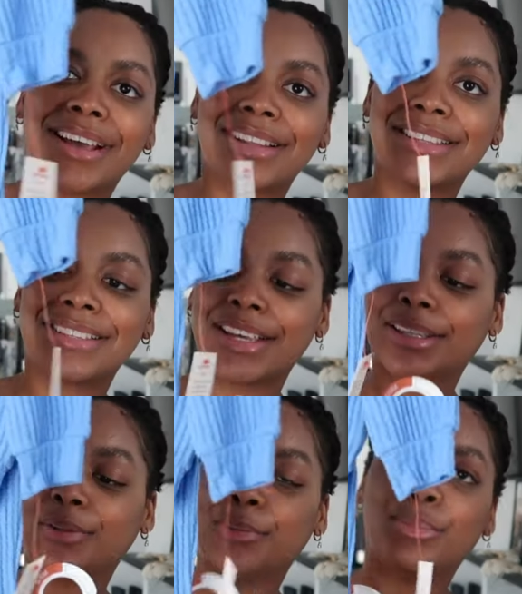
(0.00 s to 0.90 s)
I got this like
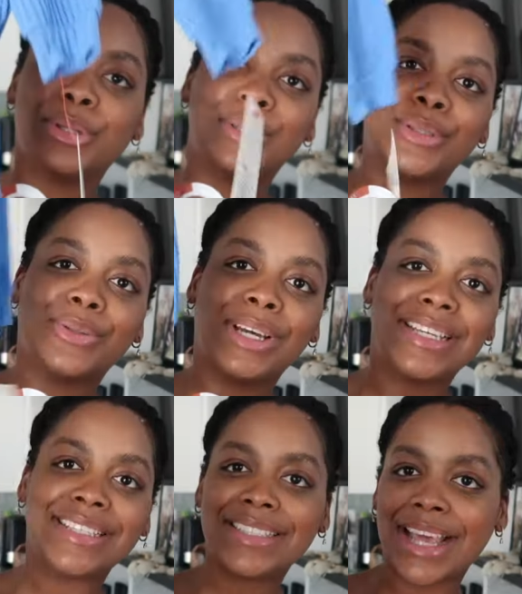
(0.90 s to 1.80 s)
little blue
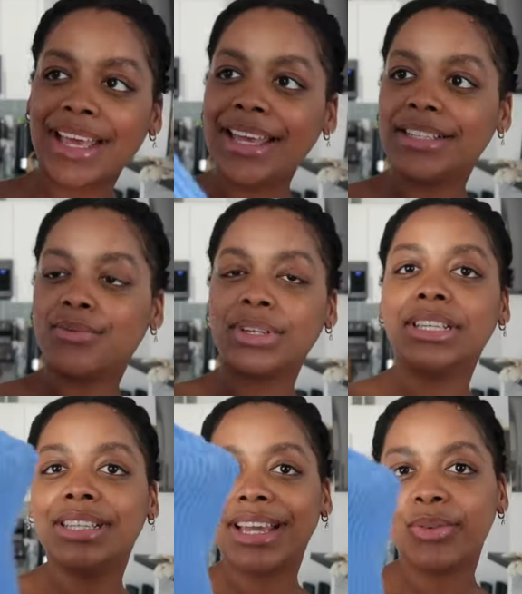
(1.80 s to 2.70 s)
set. It's
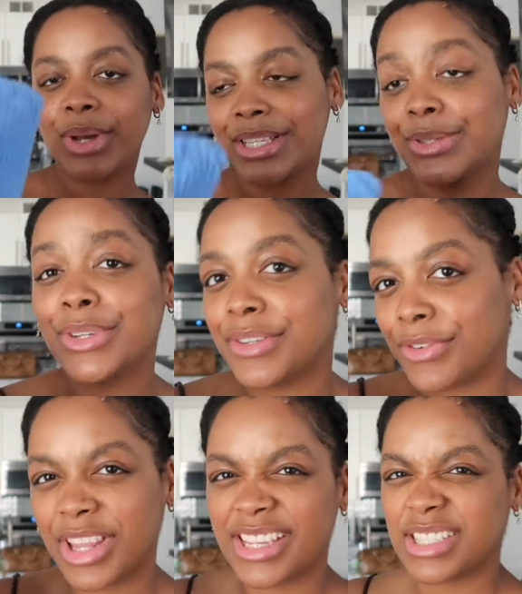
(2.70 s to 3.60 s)
really lightweight, so good for like